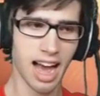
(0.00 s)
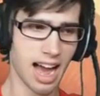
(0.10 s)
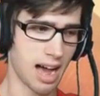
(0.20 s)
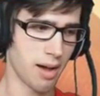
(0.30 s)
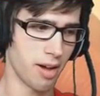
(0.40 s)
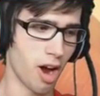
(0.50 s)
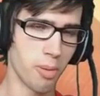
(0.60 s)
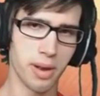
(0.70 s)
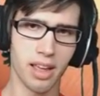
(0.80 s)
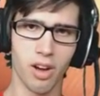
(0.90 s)

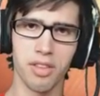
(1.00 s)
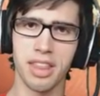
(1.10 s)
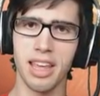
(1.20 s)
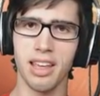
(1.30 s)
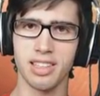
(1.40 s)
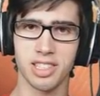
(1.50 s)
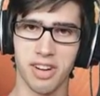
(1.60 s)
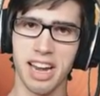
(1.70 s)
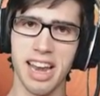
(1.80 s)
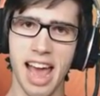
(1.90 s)
opening on the
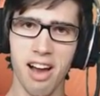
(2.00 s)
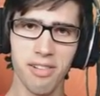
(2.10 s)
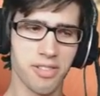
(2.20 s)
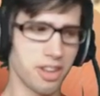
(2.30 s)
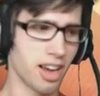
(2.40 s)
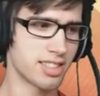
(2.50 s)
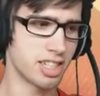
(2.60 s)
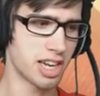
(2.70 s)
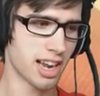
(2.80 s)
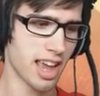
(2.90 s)
screen now for you guys
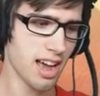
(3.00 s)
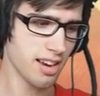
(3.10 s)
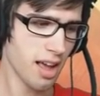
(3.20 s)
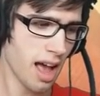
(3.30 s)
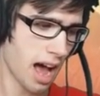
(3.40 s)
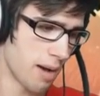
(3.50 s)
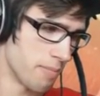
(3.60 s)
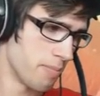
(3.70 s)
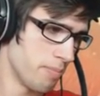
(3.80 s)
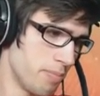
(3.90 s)
to check out.
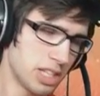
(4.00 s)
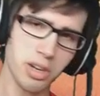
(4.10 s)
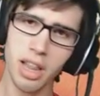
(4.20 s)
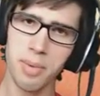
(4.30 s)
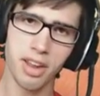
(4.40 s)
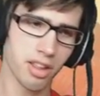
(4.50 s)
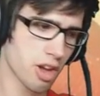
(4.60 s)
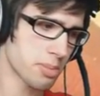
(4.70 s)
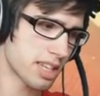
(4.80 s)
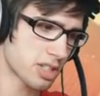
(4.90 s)
Be sure to let me know in
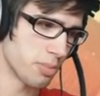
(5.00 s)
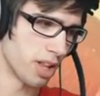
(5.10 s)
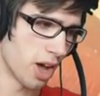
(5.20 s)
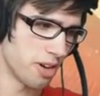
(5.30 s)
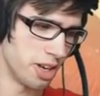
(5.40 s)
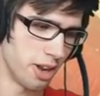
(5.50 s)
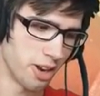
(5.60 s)
the comment section below what